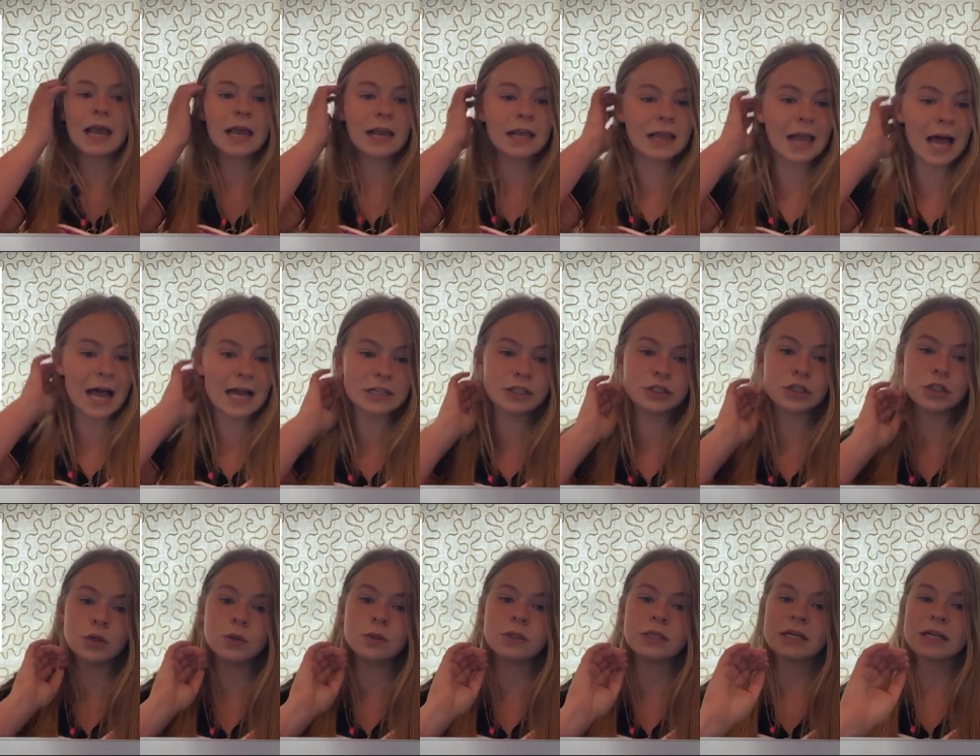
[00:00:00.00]
class
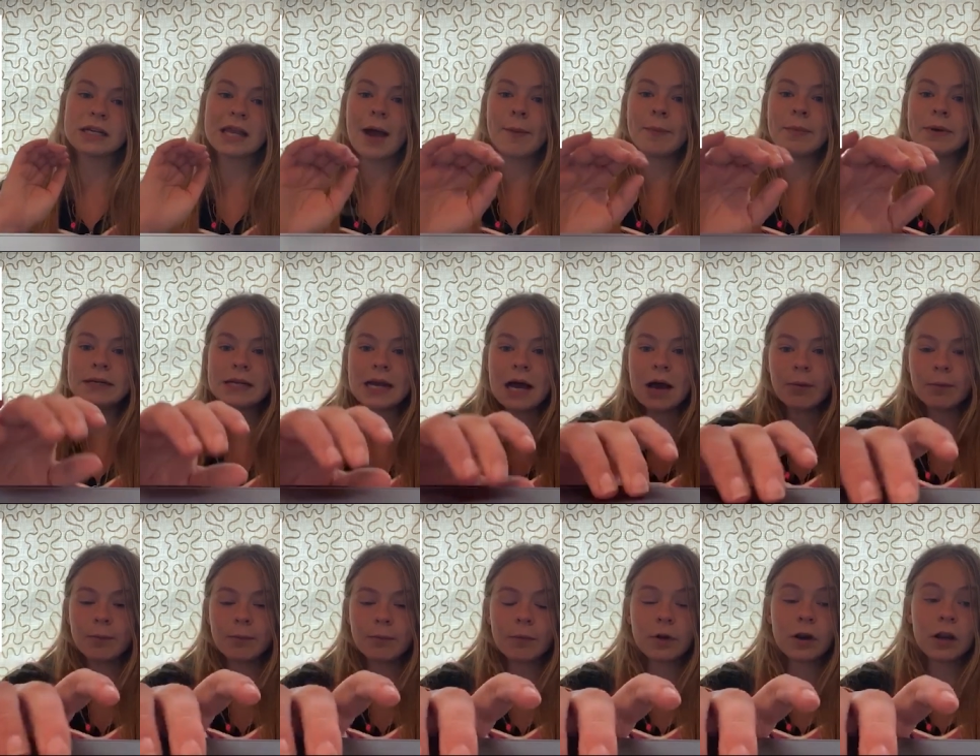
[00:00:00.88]
dues, and cap and
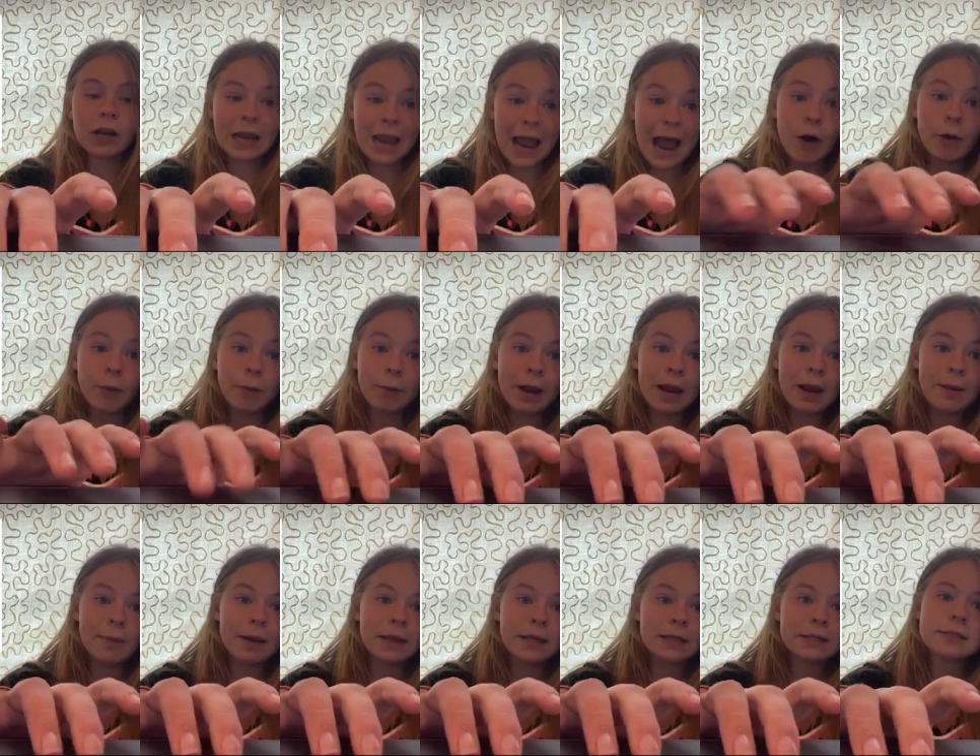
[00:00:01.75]
down, gown
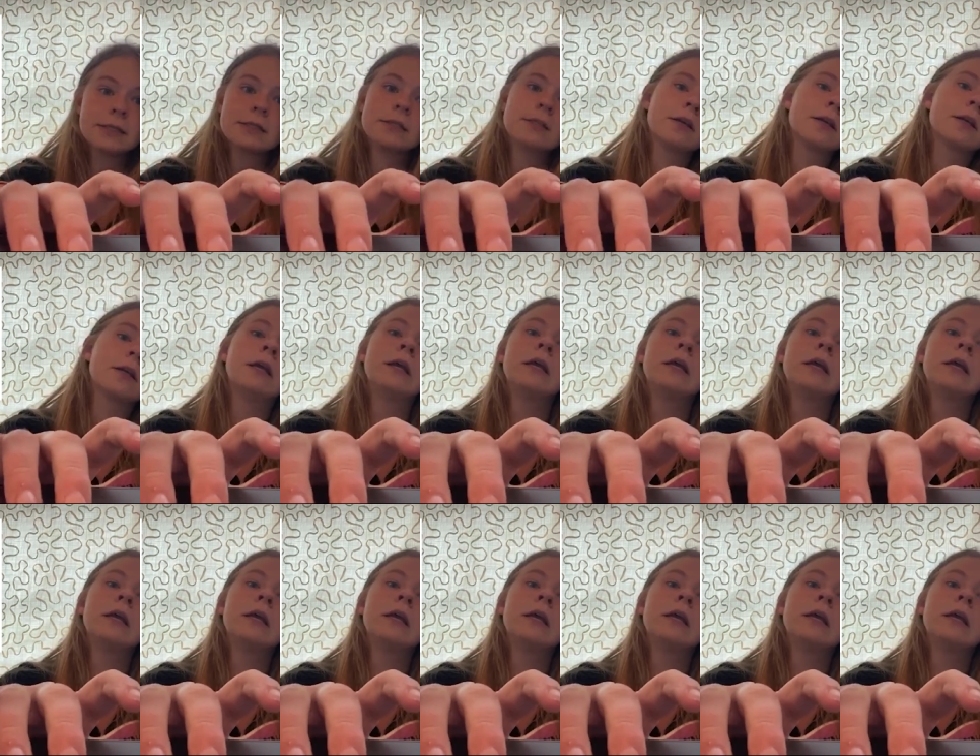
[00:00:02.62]
payments.